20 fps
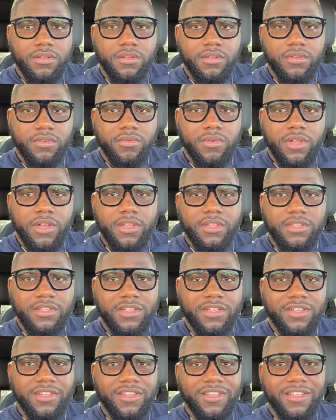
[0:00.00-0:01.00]
quality
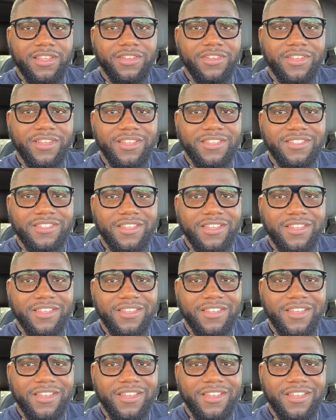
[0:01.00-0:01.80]
clean, yes sir.